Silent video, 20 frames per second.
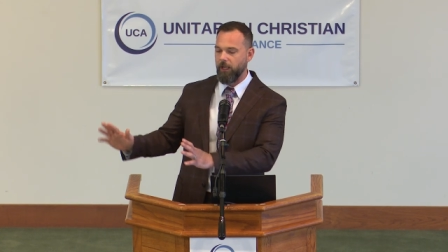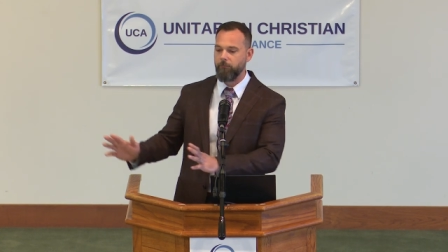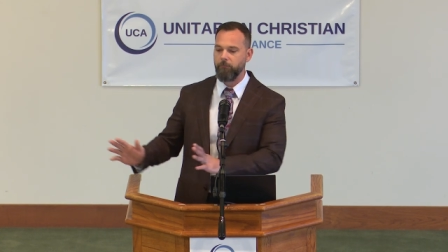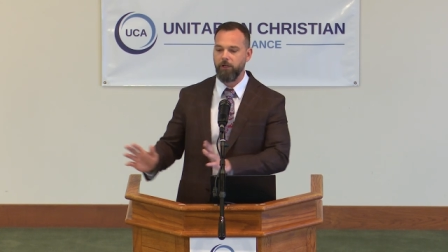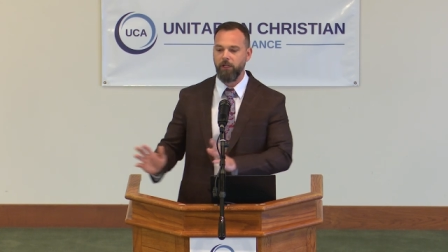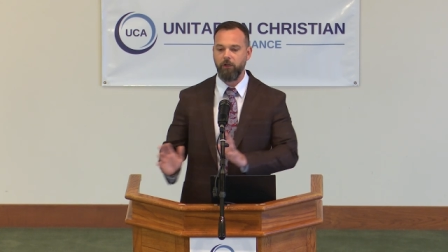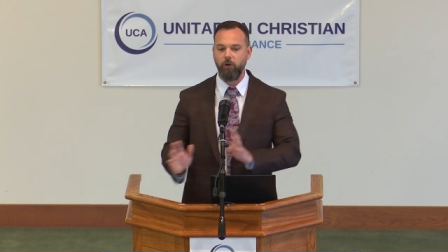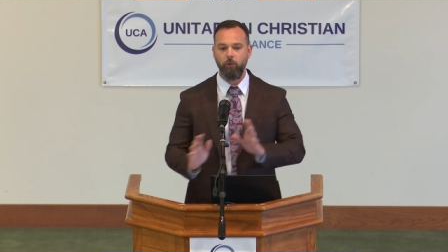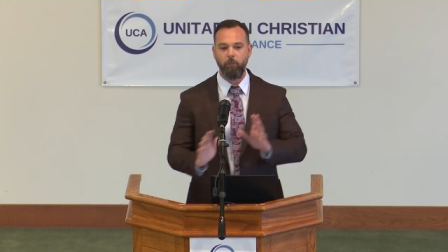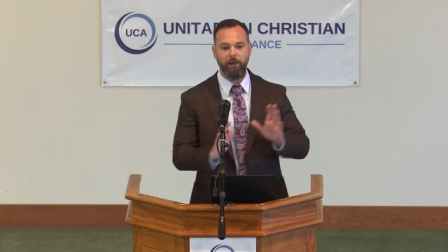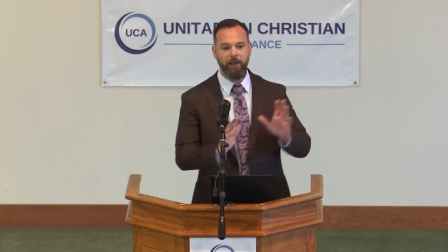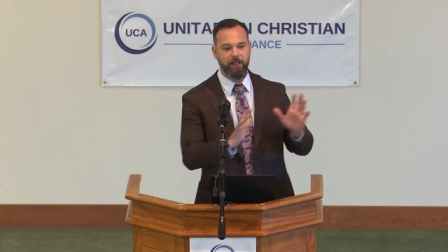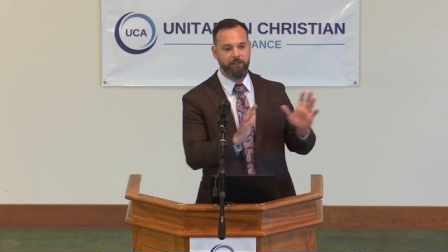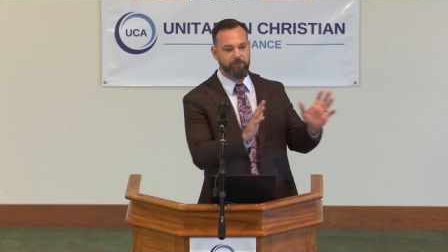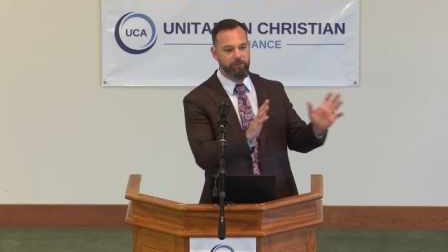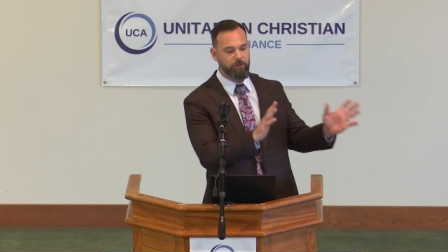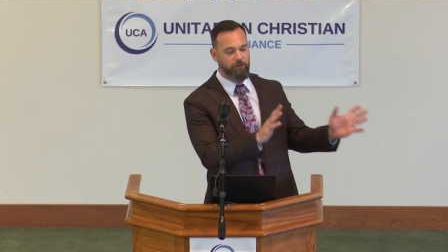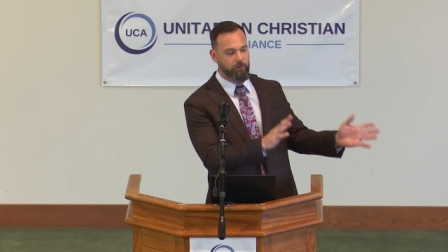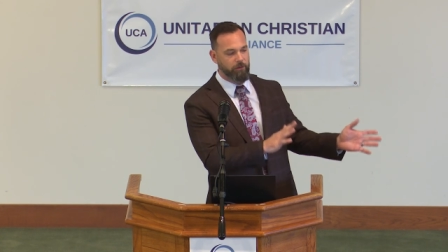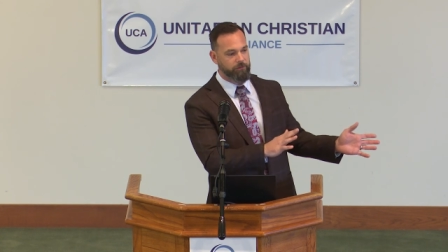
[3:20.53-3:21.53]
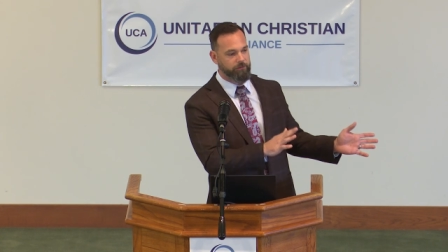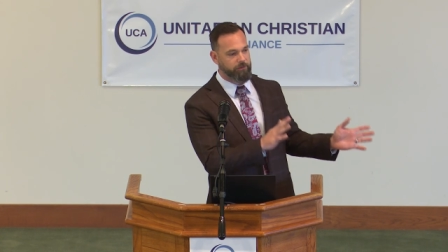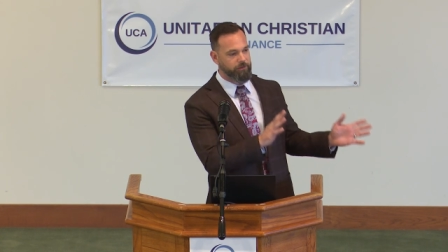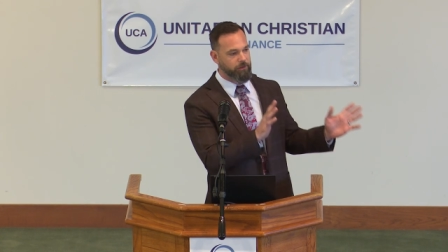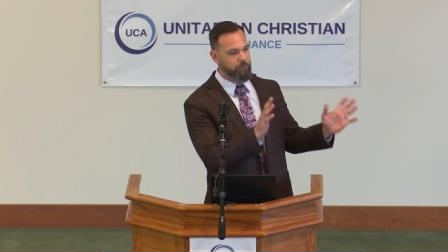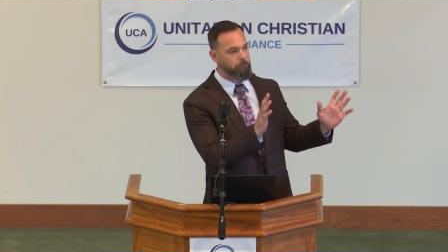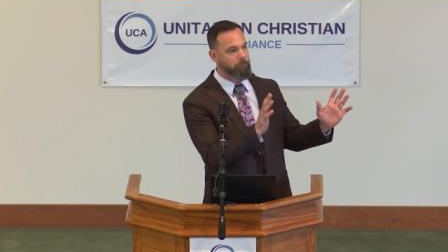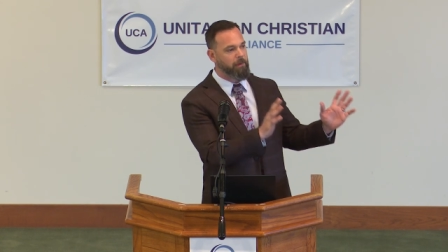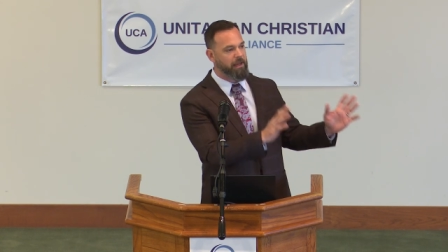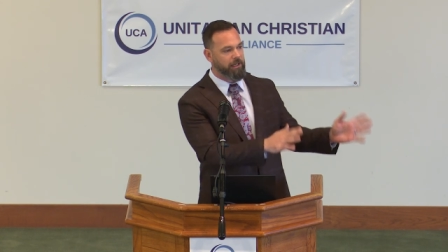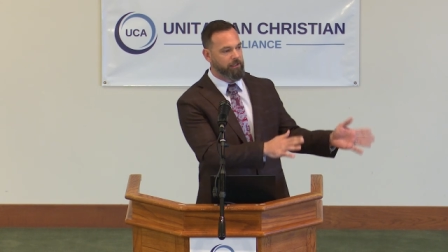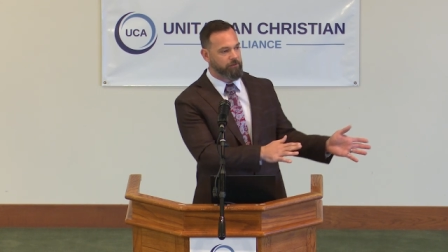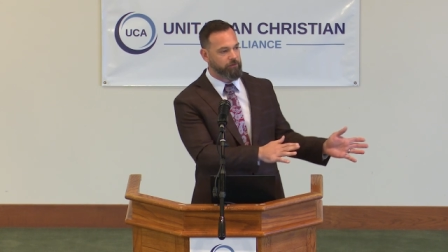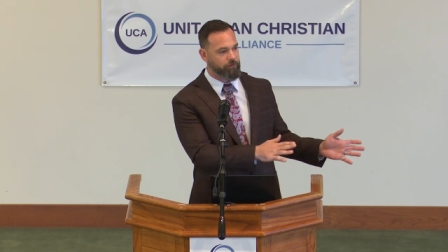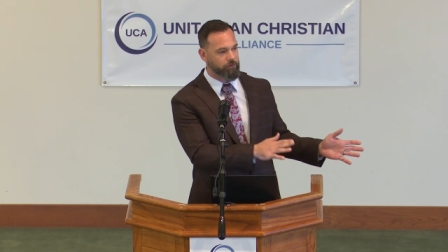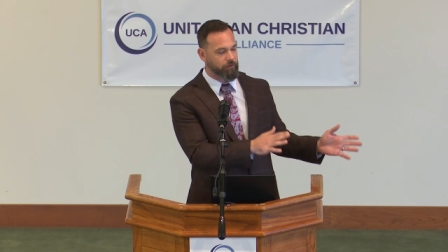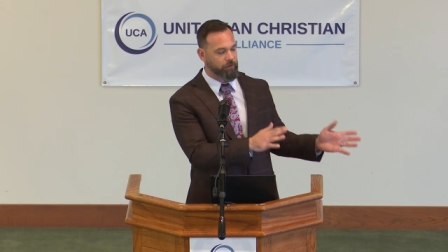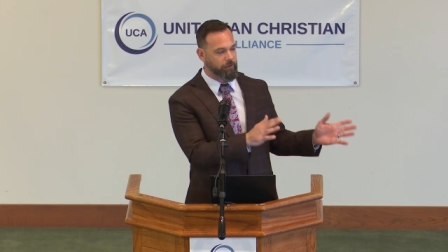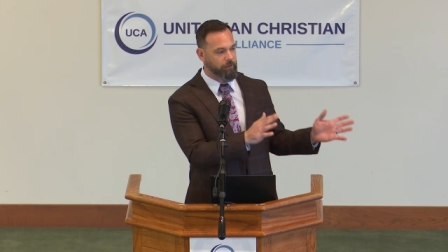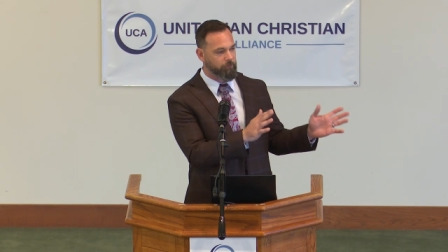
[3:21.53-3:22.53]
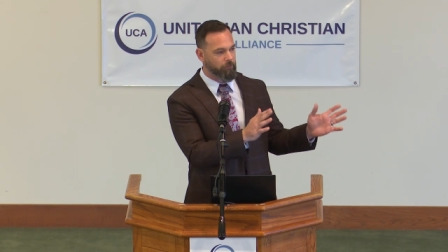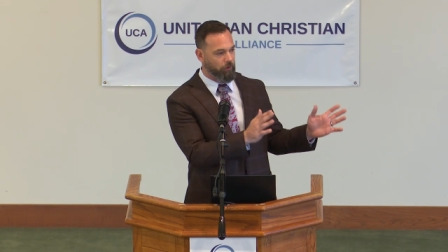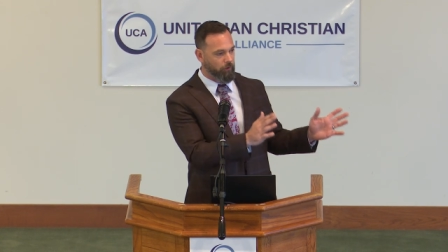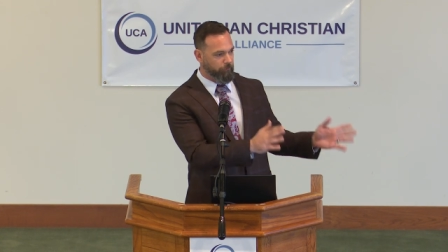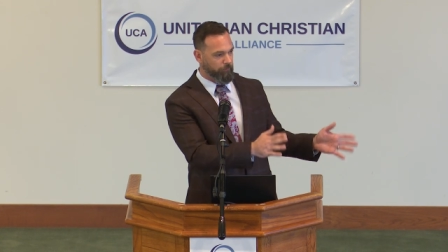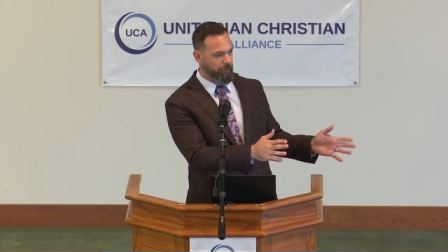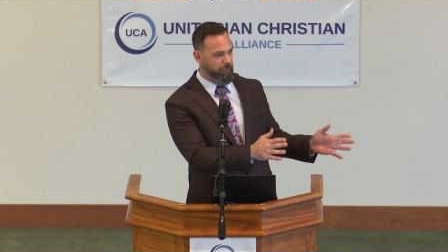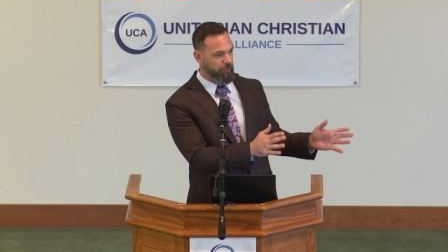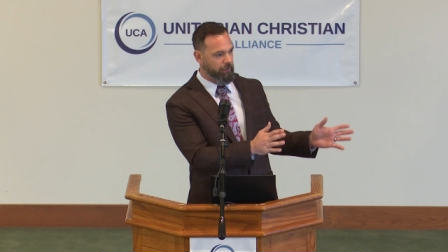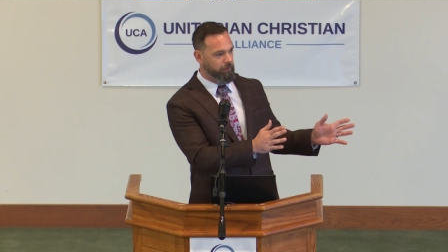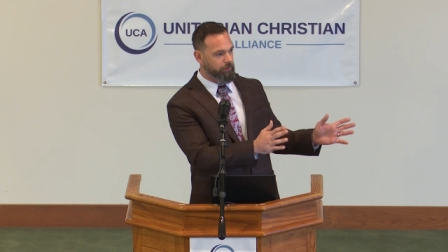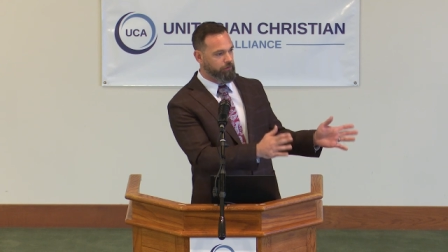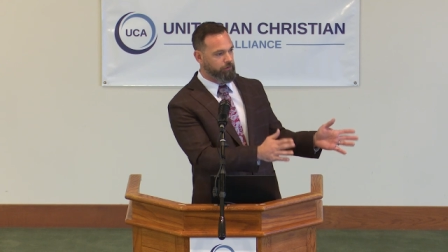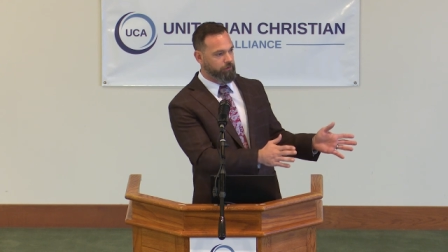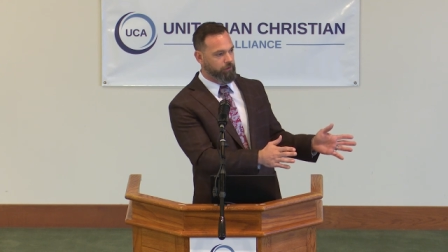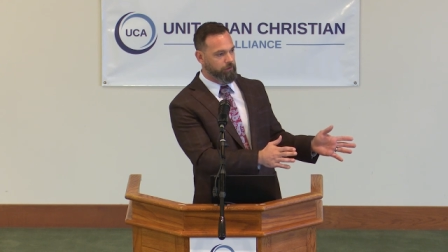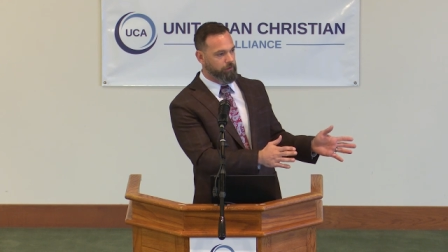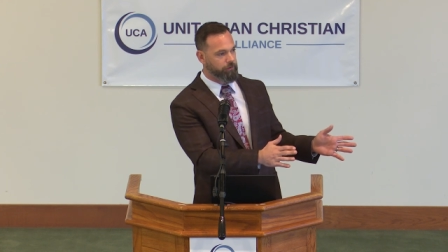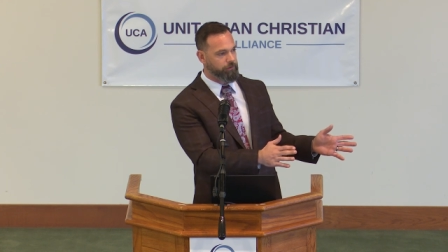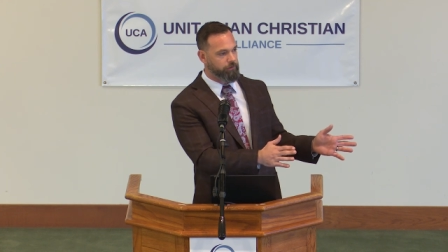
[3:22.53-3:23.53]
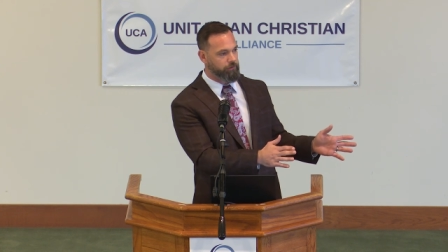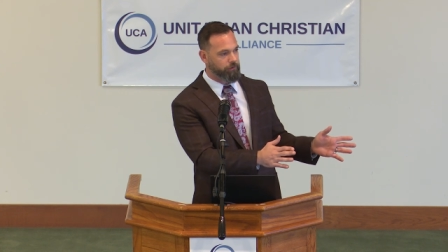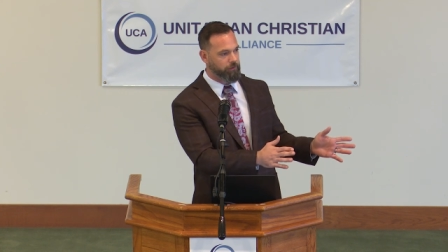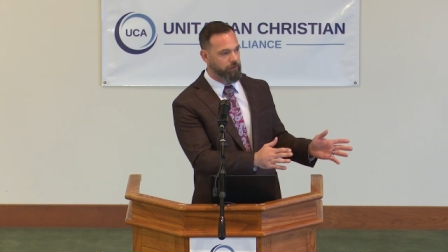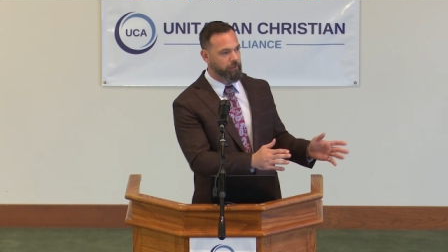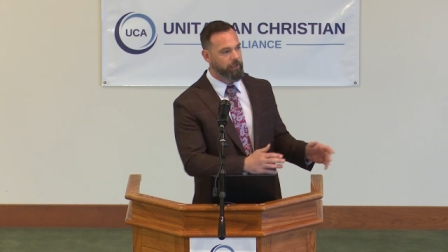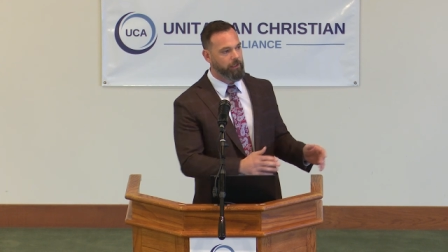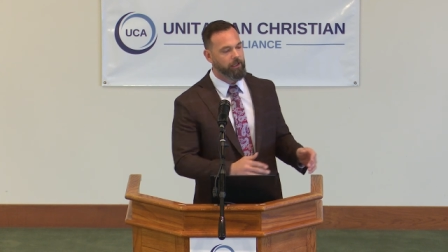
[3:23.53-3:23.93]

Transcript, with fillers: I'm going to go back to the, to the mainstream Armenian church.